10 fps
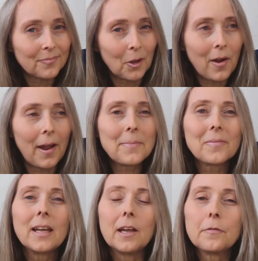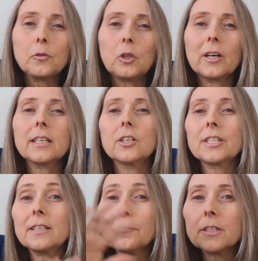Okay, if you log in a
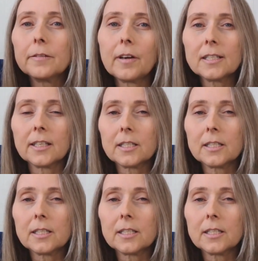different device,